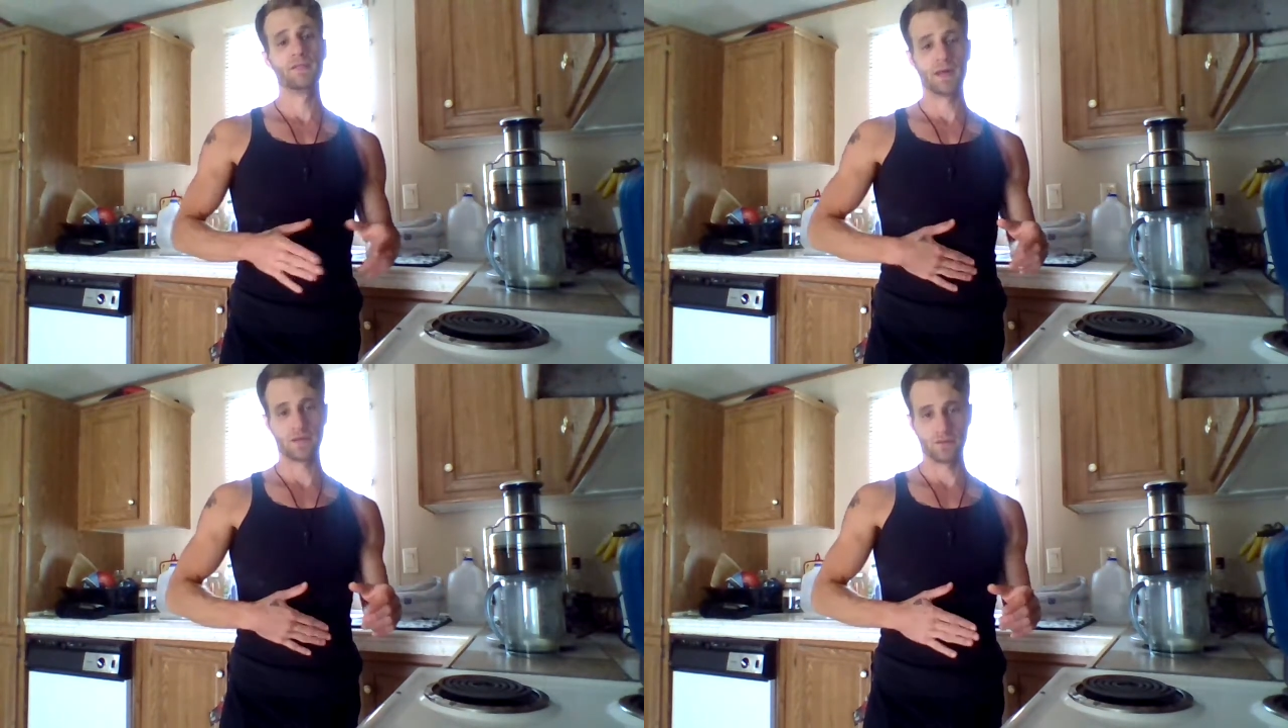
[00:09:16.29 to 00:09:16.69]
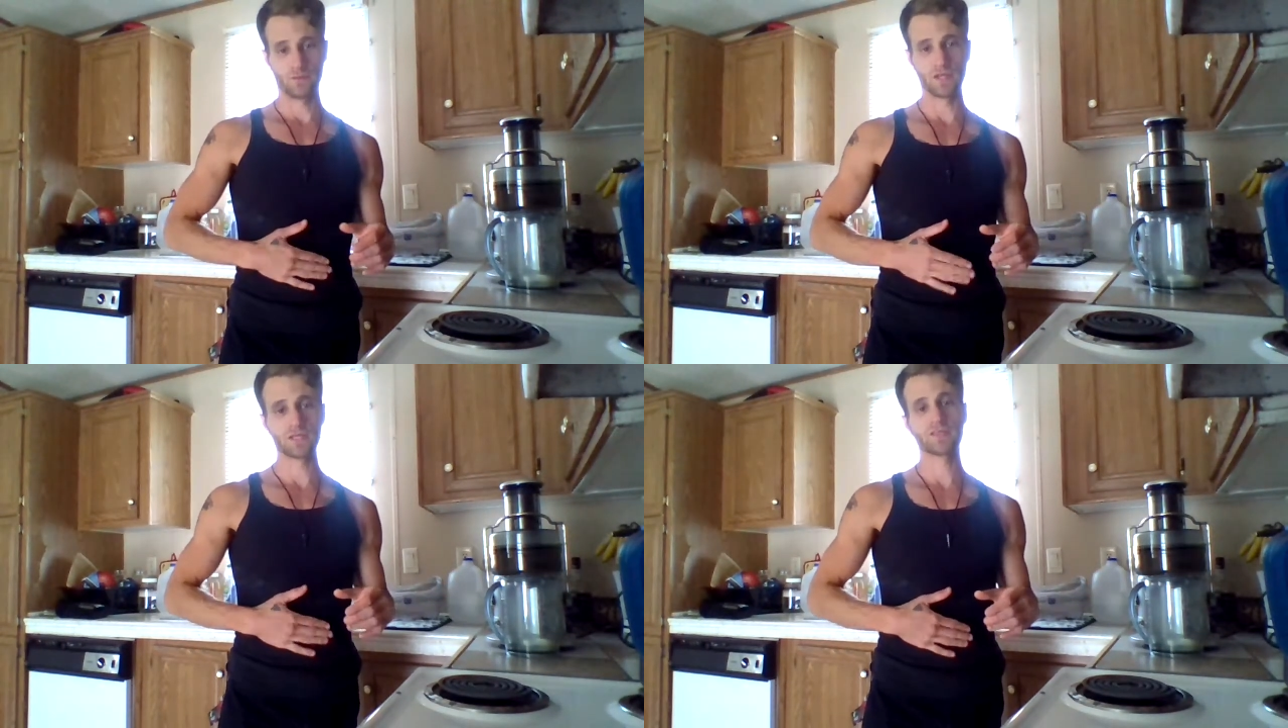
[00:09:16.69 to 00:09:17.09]
that
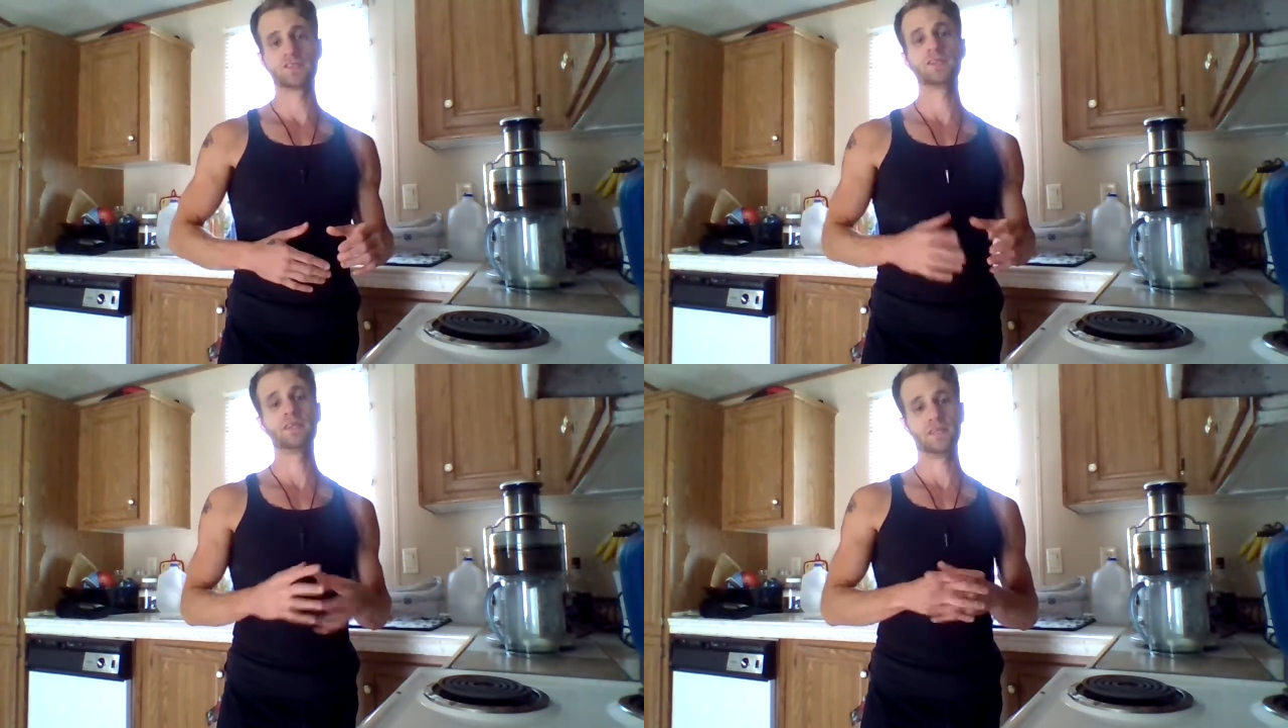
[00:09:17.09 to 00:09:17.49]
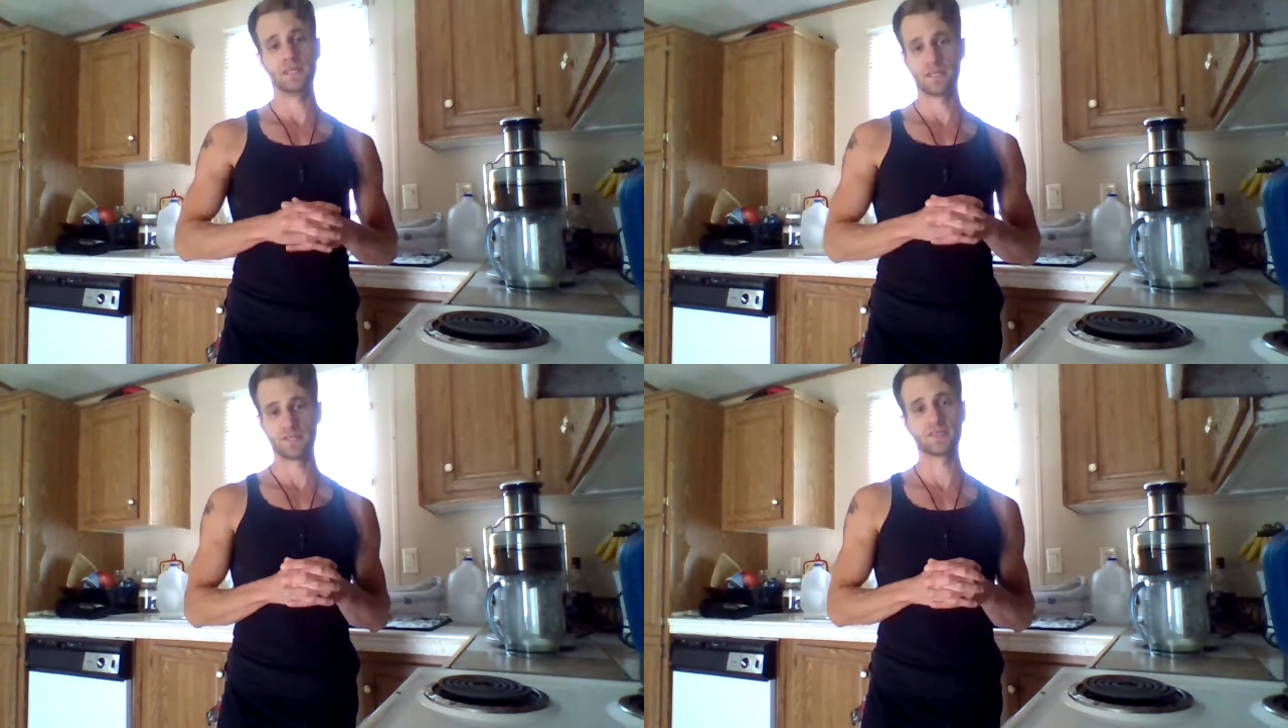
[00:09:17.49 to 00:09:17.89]
we can see
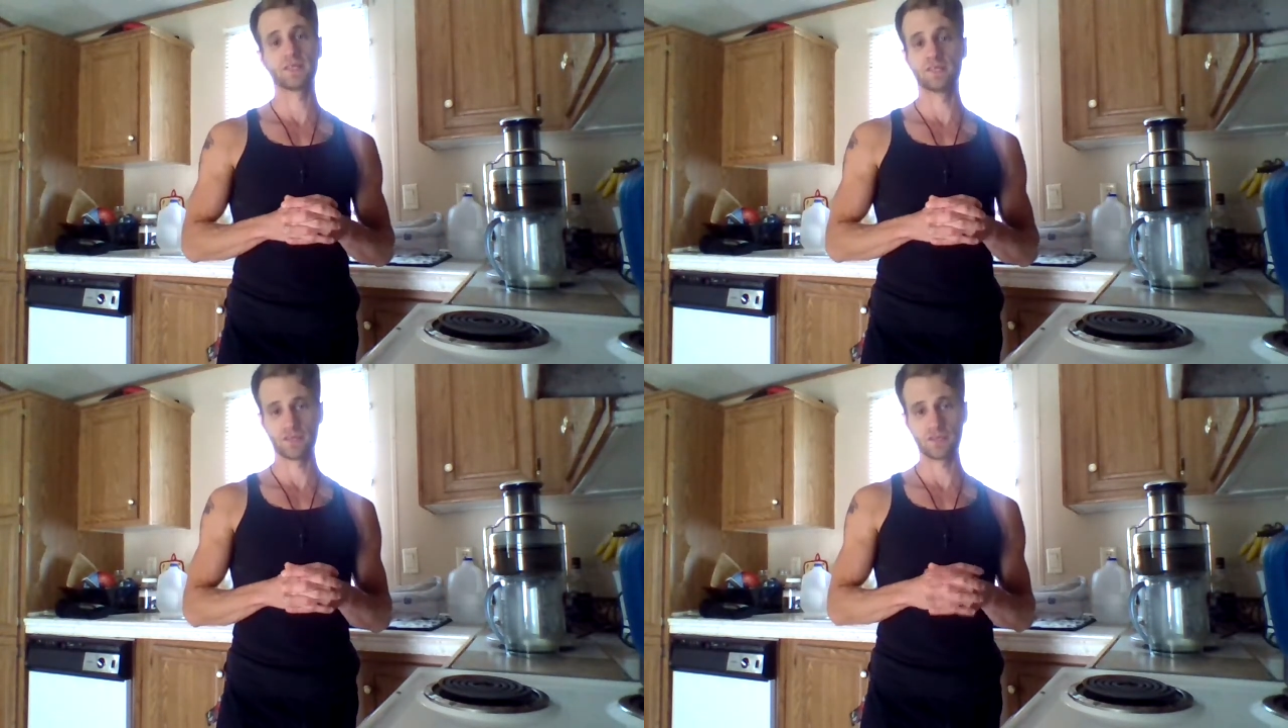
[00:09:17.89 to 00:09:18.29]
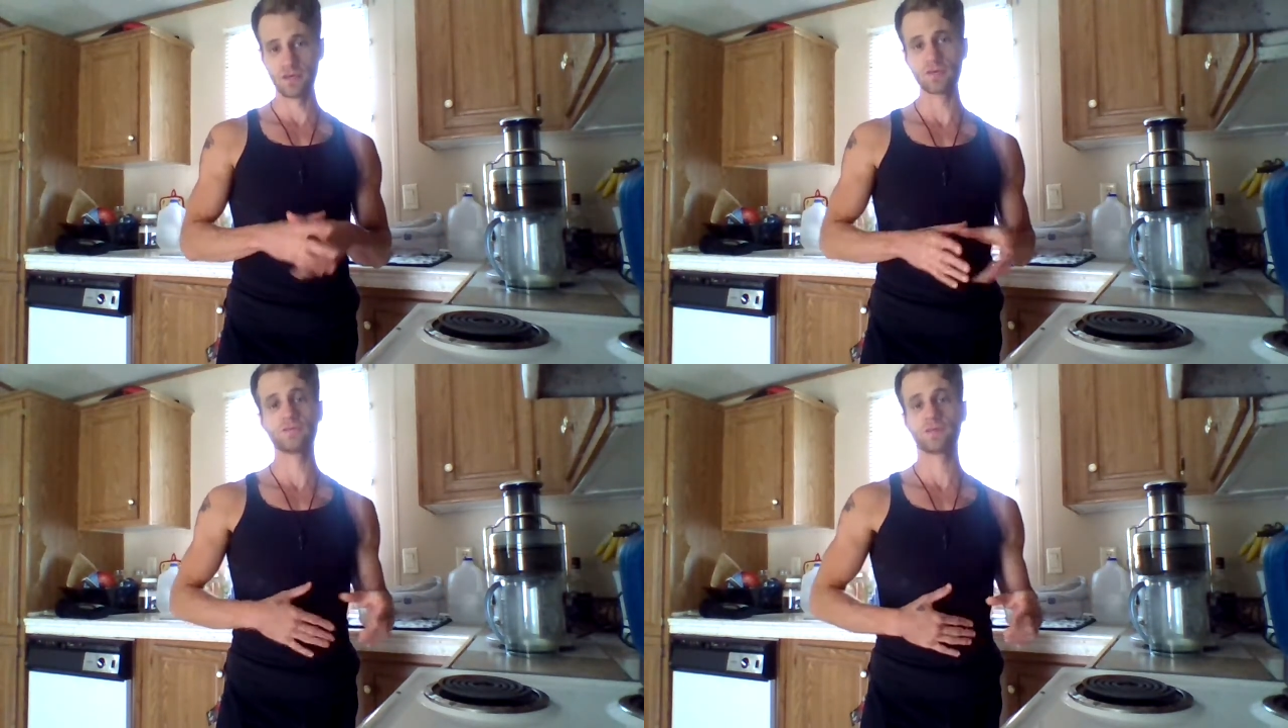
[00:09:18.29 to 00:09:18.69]
it's
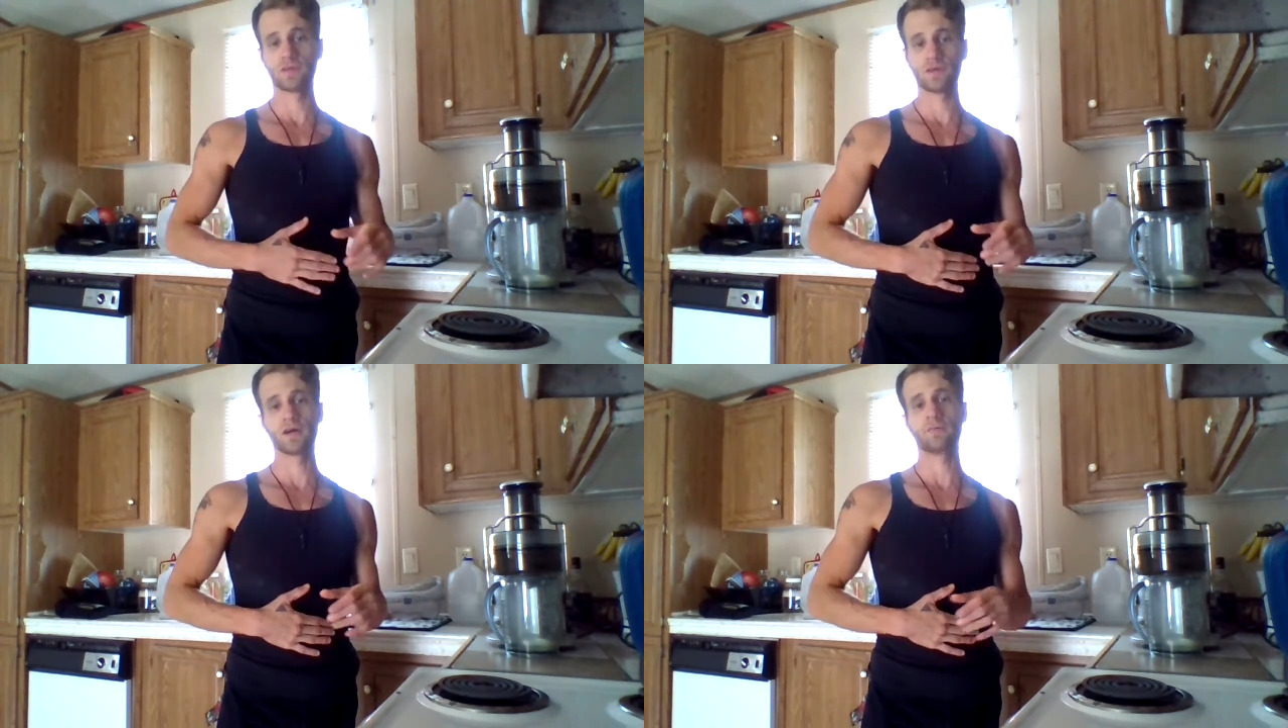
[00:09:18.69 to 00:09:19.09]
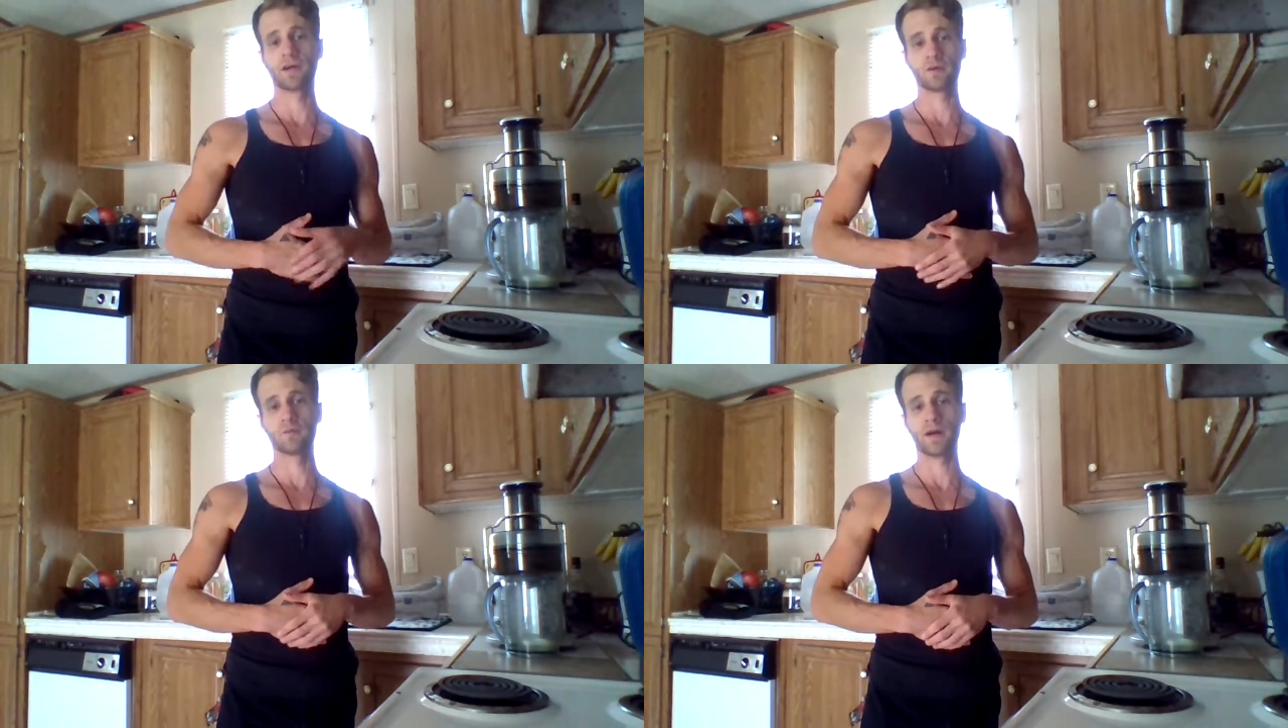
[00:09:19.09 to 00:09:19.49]
good for the gut
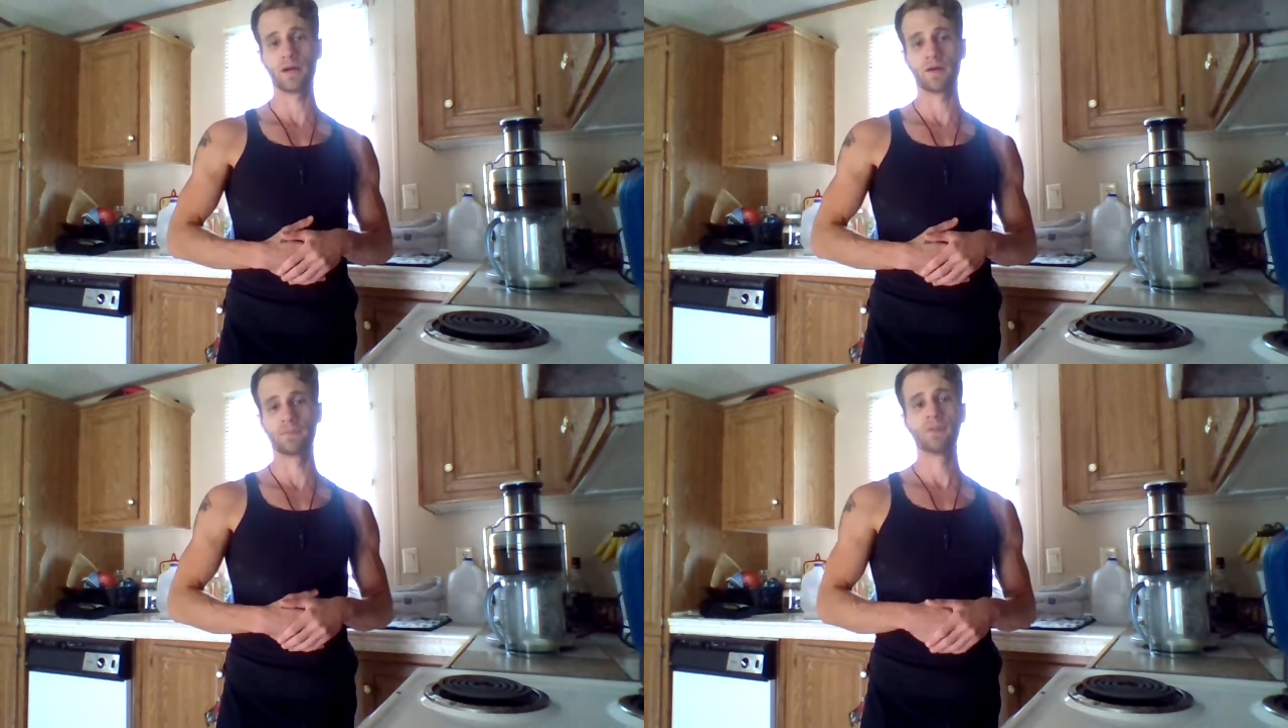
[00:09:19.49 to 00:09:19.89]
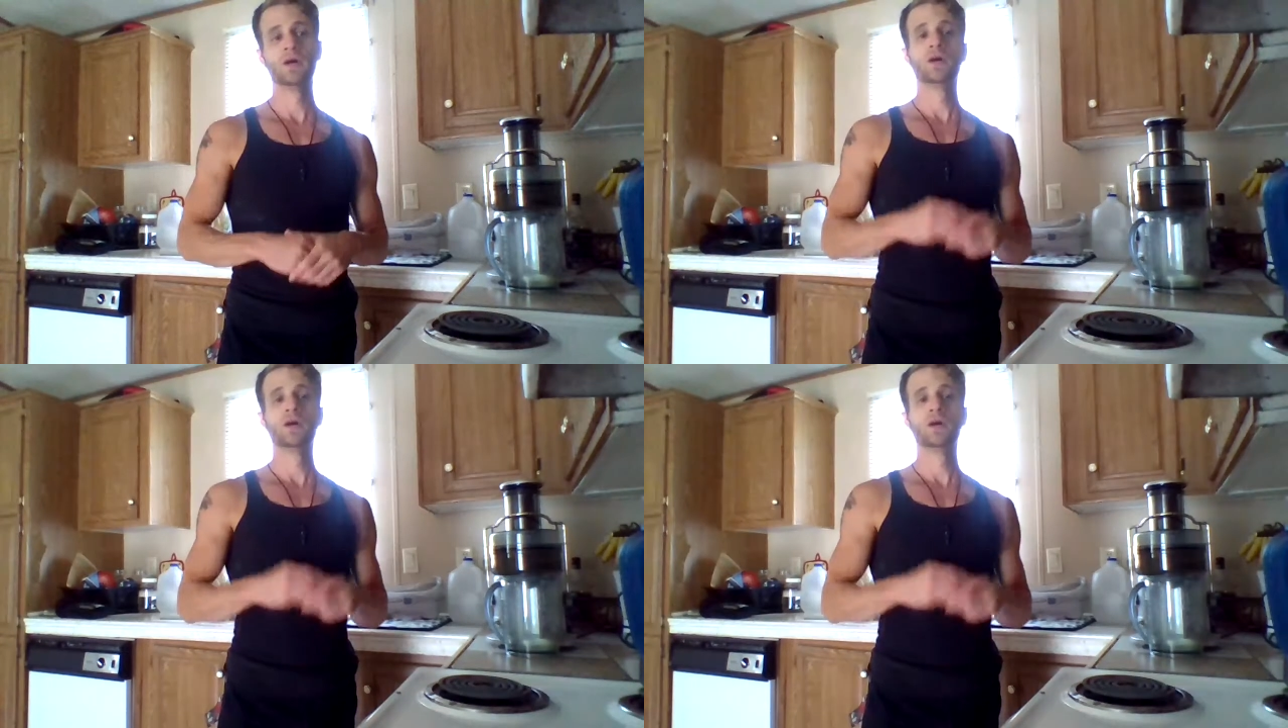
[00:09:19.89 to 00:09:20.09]
microbiome.